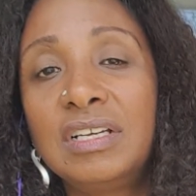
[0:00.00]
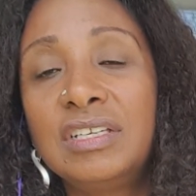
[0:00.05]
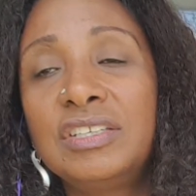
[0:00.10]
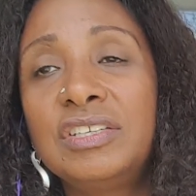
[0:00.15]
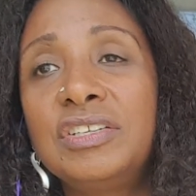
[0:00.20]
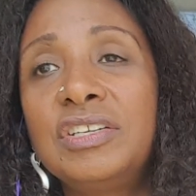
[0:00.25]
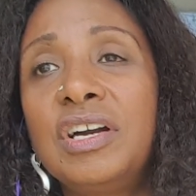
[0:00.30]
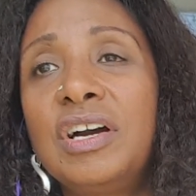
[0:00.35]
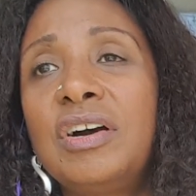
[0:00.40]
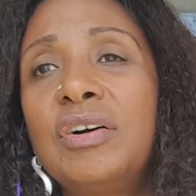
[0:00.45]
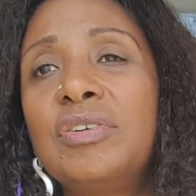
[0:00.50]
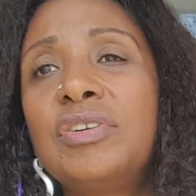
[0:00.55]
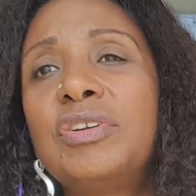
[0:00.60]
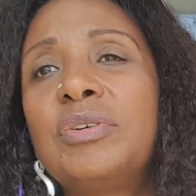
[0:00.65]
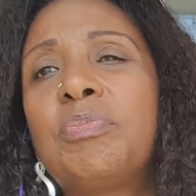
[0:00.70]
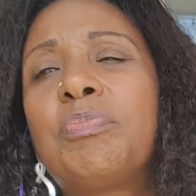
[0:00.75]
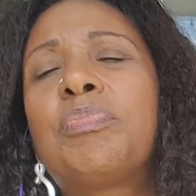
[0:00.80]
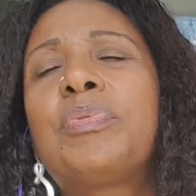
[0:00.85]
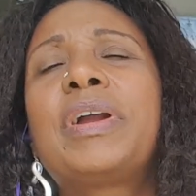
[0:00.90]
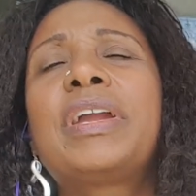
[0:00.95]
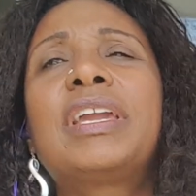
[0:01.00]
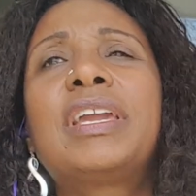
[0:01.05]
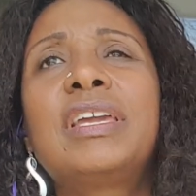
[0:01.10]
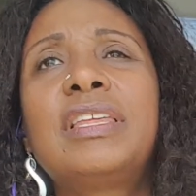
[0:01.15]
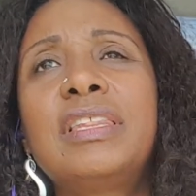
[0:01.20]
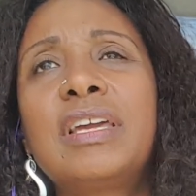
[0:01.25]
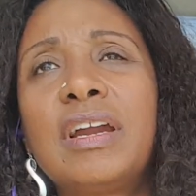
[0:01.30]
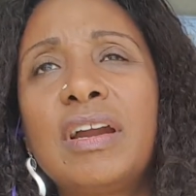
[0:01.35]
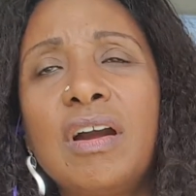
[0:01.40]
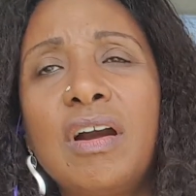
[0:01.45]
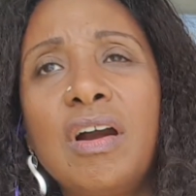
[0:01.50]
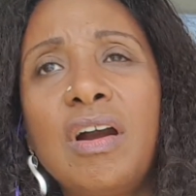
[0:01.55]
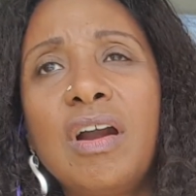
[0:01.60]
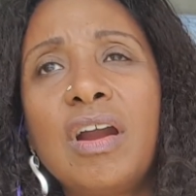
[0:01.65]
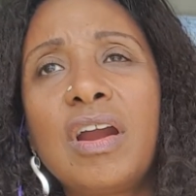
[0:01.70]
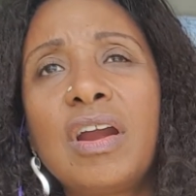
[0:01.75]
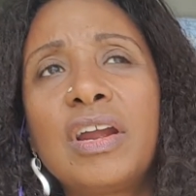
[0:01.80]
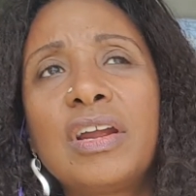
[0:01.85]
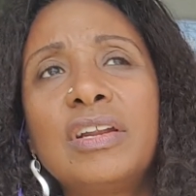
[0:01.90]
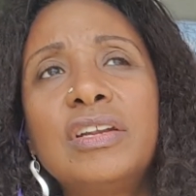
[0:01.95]
You're breaking their
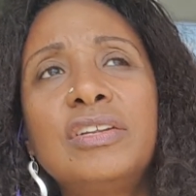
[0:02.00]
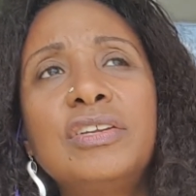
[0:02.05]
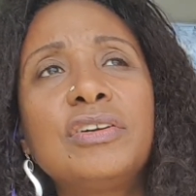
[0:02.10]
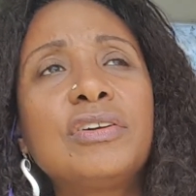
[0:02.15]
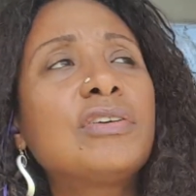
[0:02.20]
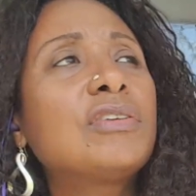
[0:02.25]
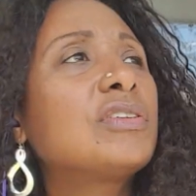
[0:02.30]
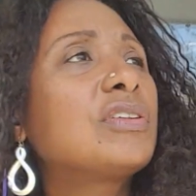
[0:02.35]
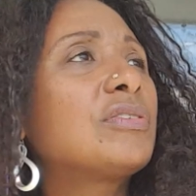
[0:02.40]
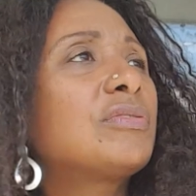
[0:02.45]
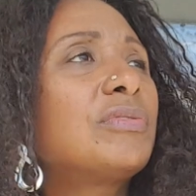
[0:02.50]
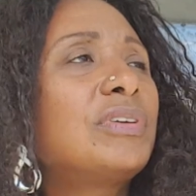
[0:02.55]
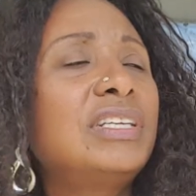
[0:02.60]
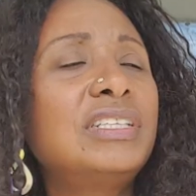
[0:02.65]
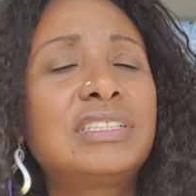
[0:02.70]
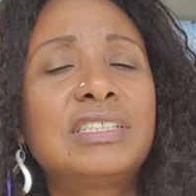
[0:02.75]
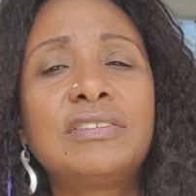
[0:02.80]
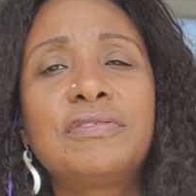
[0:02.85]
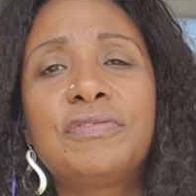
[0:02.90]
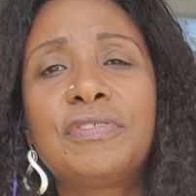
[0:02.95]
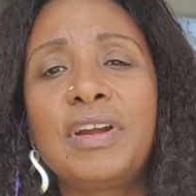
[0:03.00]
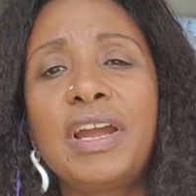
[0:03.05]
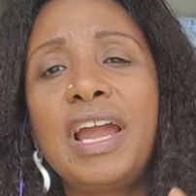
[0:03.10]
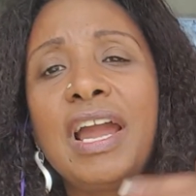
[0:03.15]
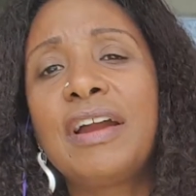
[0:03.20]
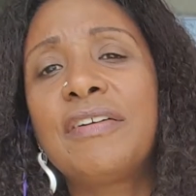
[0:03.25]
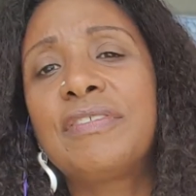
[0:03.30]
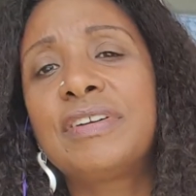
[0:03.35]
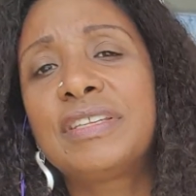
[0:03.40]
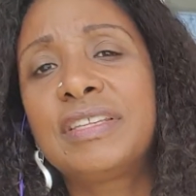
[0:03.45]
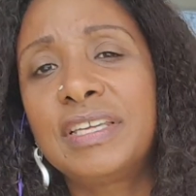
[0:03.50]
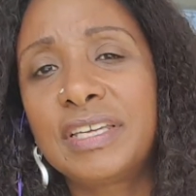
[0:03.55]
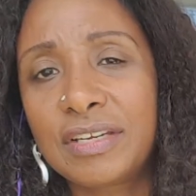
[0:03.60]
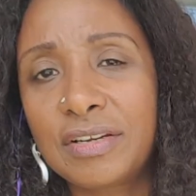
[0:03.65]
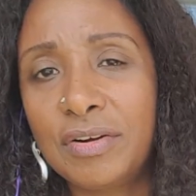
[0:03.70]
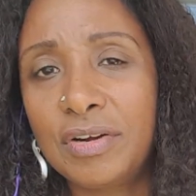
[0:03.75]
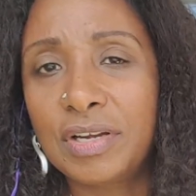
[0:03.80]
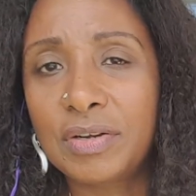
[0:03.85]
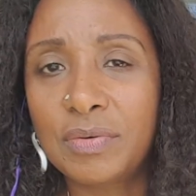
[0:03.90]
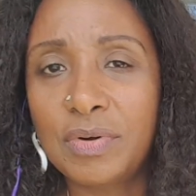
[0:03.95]
heart. You're the reason for everything
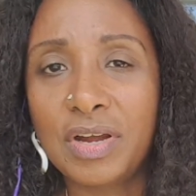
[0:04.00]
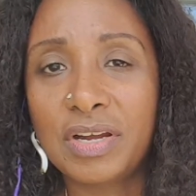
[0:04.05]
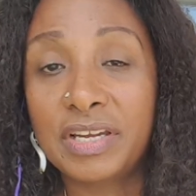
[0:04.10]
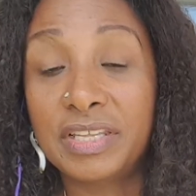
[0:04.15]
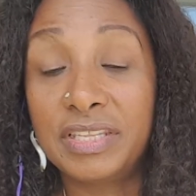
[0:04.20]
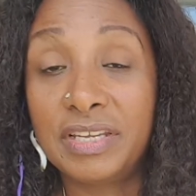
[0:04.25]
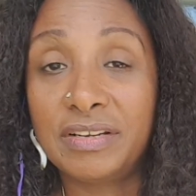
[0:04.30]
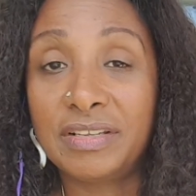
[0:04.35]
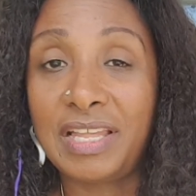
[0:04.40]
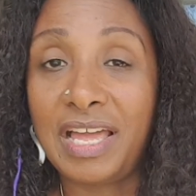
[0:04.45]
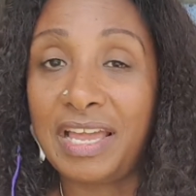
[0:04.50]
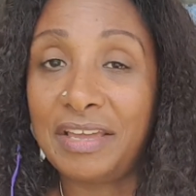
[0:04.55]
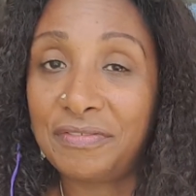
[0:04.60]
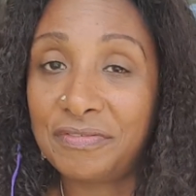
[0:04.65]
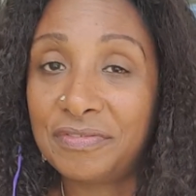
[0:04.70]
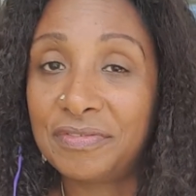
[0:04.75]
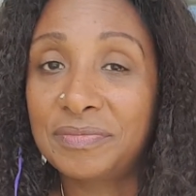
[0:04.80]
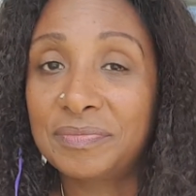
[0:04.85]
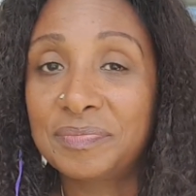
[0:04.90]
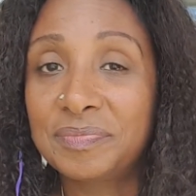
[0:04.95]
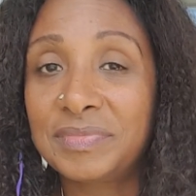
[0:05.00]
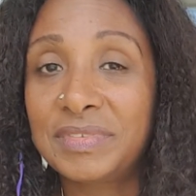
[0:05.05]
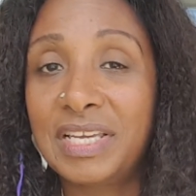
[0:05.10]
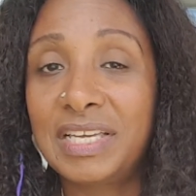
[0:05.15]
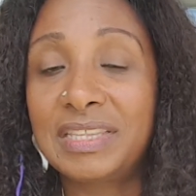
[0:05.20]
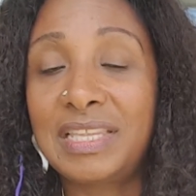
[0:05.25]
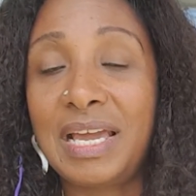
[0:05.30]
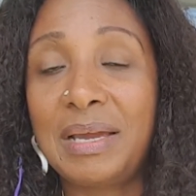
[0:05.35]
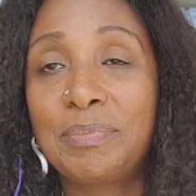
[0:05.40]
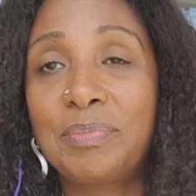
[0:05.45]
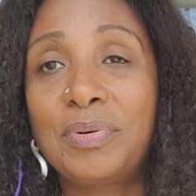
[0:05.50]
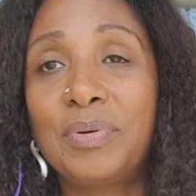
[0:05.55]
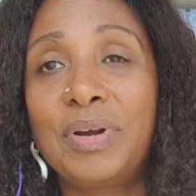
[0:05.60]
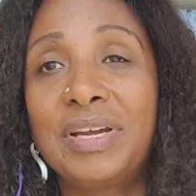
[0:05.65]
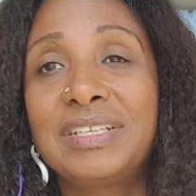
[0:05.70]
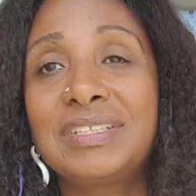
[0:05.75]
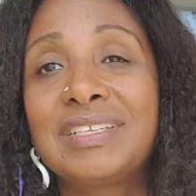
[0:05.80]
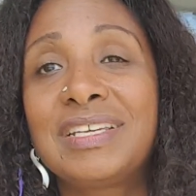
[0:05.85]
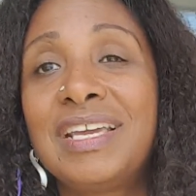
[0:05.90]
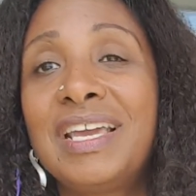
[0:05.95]
going wrong in their life at that
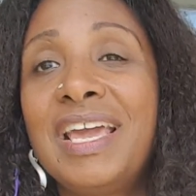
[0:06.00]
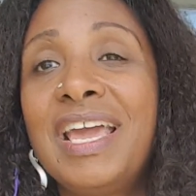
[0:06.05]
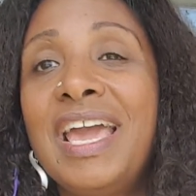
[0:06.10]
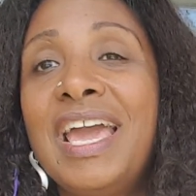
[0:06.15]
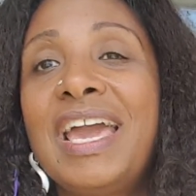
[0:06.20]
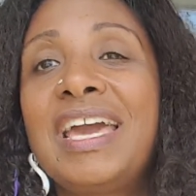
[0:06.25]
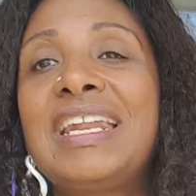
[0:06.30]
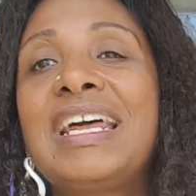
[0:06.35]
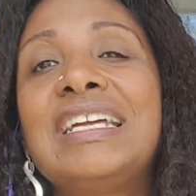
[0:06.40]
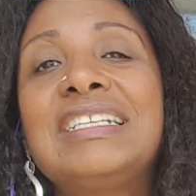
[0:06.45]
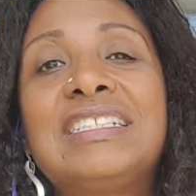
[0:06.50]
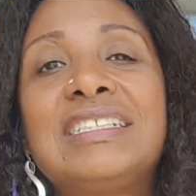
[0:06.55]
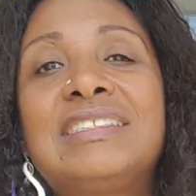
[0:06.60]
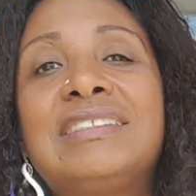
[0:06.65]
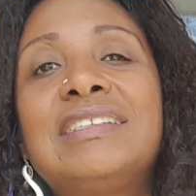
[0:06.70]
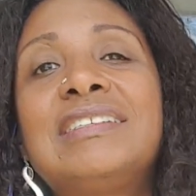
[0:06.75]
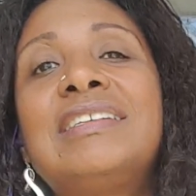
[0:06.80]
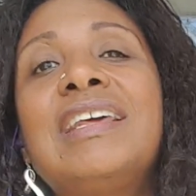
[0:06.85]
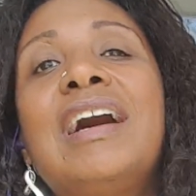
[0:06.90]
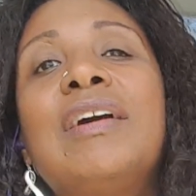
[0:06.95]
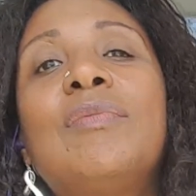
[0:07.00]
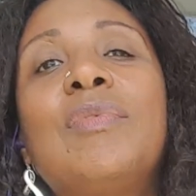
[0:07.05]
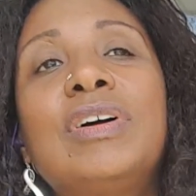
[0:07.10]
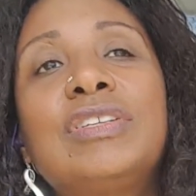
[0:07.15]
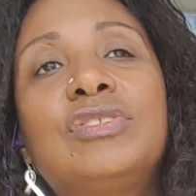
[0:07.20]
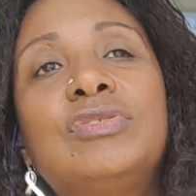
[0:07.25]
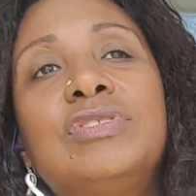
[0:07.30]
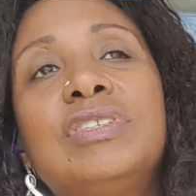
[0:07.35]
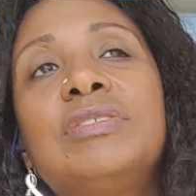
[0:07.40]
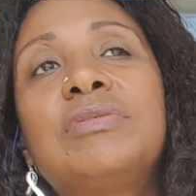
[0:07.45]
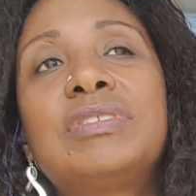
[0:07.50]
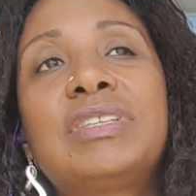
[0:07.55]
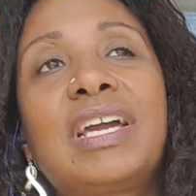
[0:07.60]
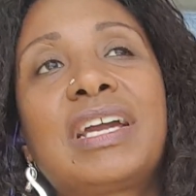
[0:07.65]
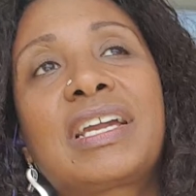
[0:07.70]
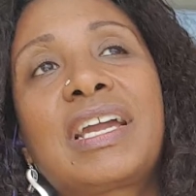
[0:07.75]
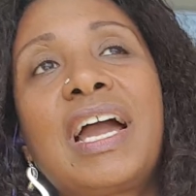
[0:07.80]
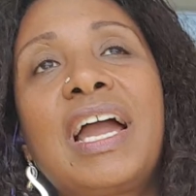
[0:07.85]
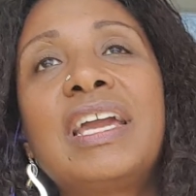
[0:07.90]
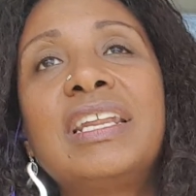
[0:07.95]
point. And I just did not want to deal with
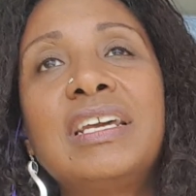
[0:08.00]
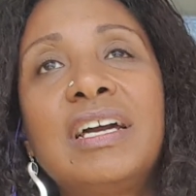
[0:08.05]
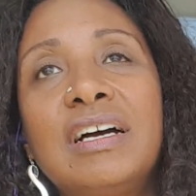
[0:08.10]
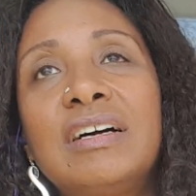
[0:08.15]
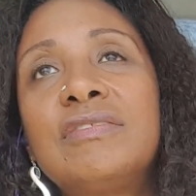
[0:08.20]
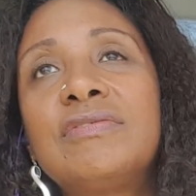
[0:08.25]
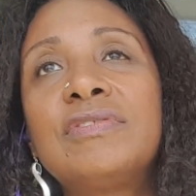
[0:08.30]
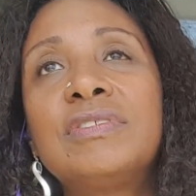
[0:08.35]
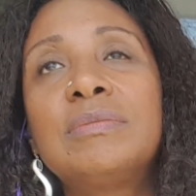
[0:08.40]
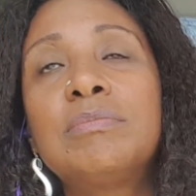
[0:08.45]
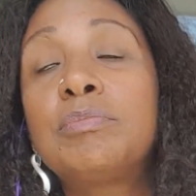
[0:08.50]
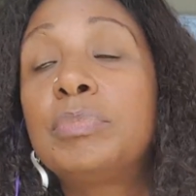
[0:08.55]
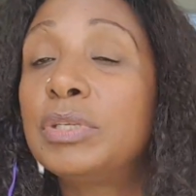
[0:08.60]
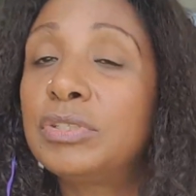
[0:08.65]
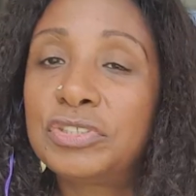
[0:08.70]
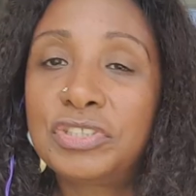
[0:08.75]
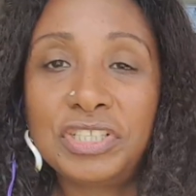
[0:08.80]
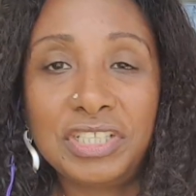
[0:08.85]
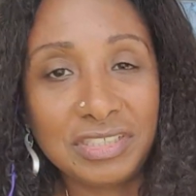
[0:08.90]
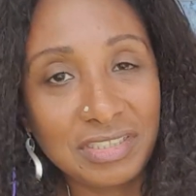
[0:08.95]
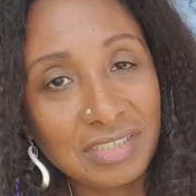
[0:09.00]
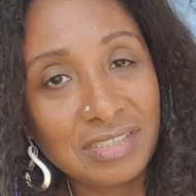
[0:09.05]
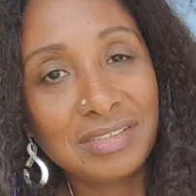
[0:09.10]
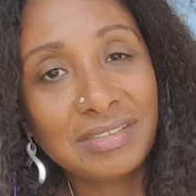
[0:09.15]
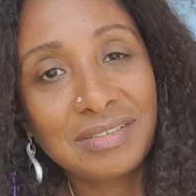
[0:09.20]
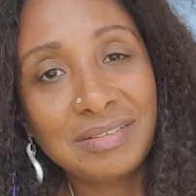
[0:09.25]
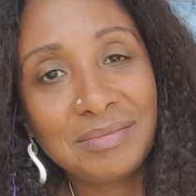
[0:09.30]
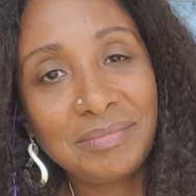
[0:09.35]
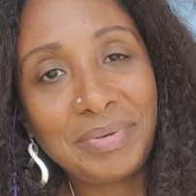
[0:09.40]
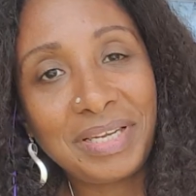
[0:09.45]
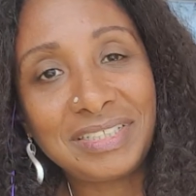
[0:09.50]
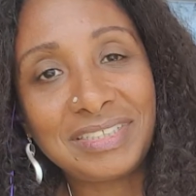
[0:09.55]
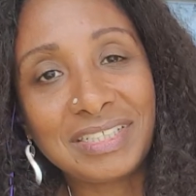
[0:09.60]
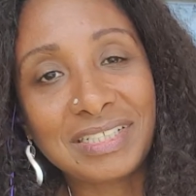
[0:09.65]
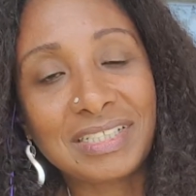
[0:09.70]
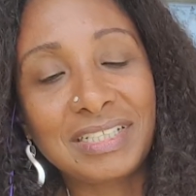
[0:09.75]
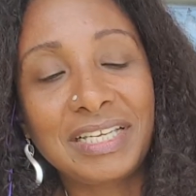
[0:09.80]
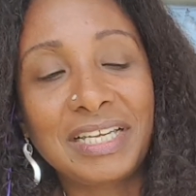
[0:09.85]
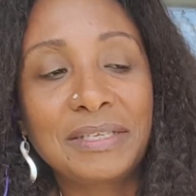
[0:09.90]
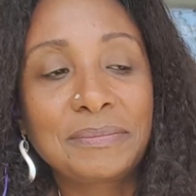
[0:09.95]
that kind of bullshit,
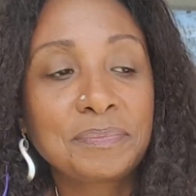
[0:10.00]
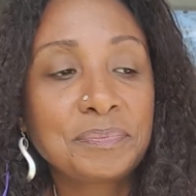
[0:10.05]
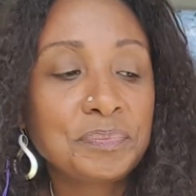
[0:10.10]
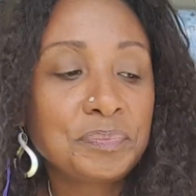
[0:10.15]
basically.